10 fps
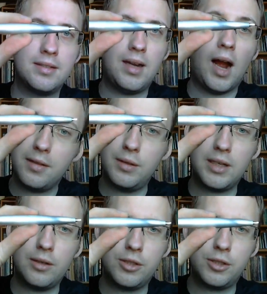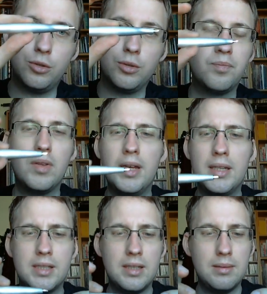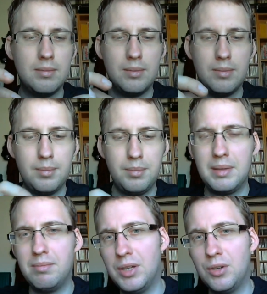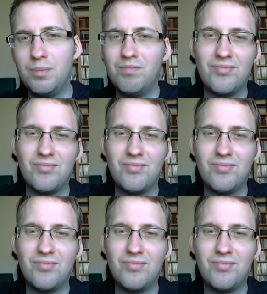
I think it looks cool. It's a bit, you know,